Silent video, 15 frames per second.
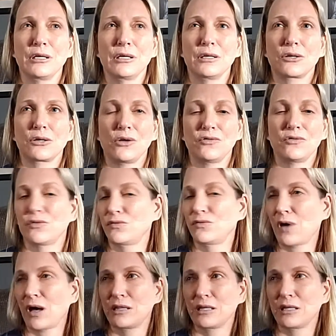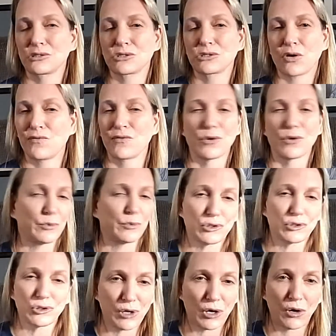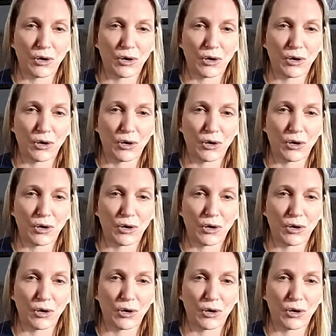called, I think it's called verbal judo.